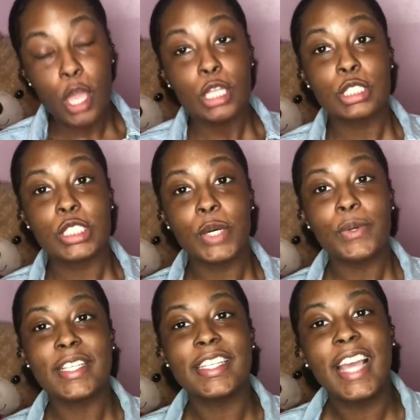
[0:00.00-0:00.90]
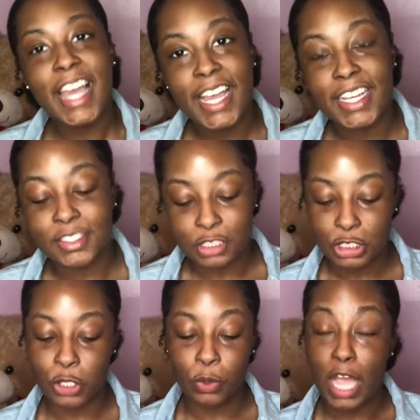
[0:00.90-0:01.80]
So yeah,
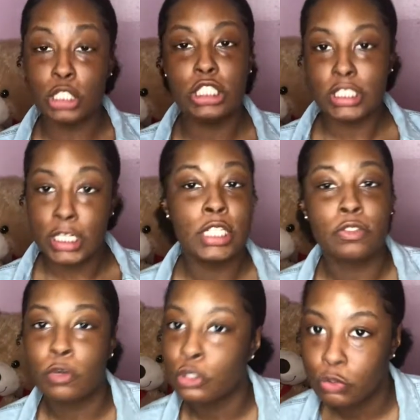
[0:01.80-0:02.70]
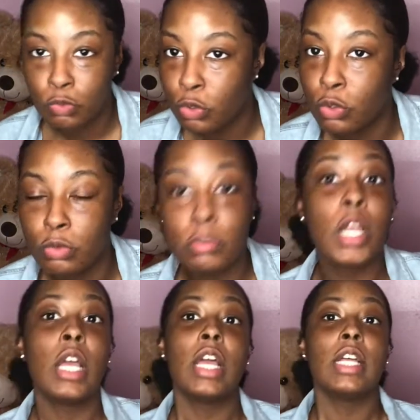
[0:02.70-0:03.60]
so I just said the first rule:
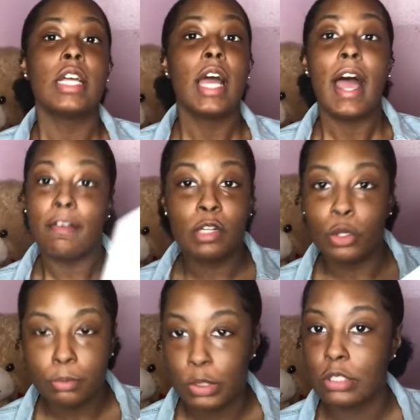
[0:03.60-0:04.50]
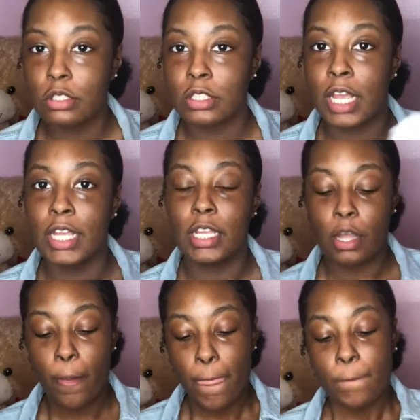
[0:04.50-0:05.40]
have a notebook. Like,
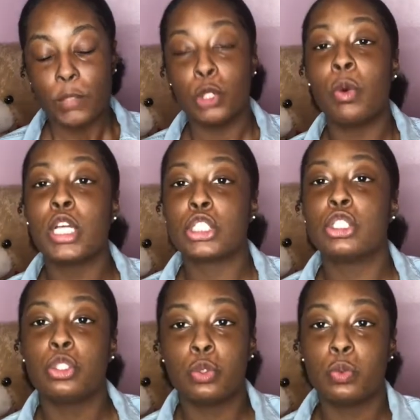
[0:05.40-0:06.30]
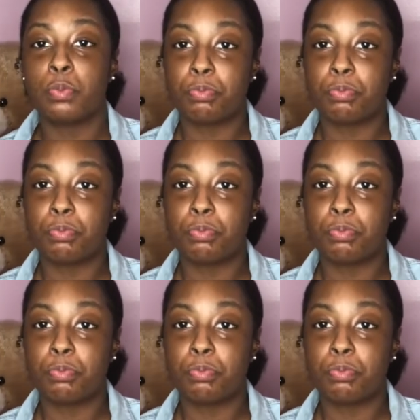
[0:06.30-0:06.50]
you want to do